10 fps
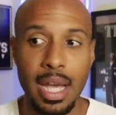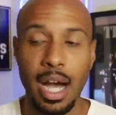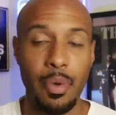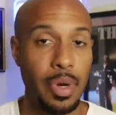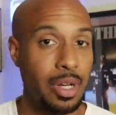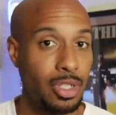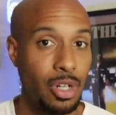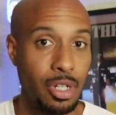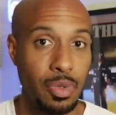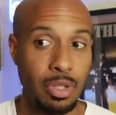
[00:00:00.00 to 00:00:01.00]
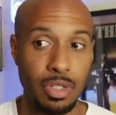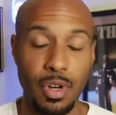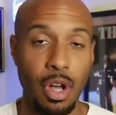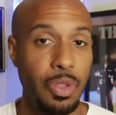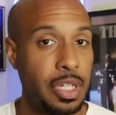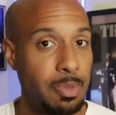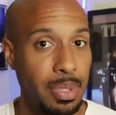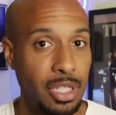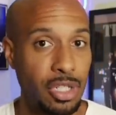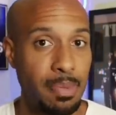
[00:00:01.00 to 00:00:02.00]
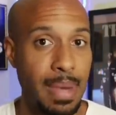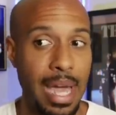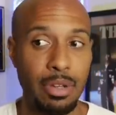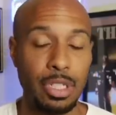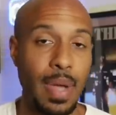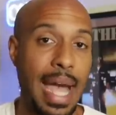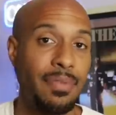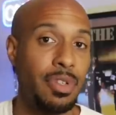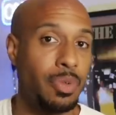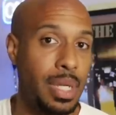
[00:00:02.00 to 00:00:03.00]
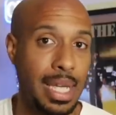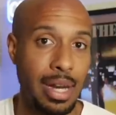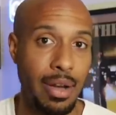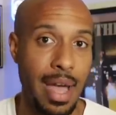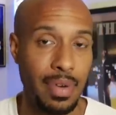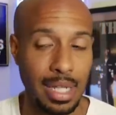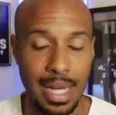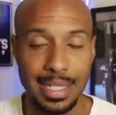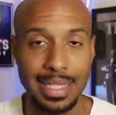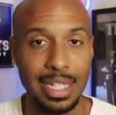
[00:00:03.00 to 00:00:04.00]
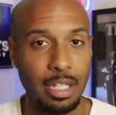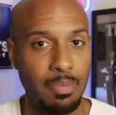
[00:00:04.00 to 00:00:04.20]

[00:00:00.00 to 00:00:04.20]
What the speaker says: We're going to start doing those for all these position battles. So after the weekend, I'll have an Alontae Taylor,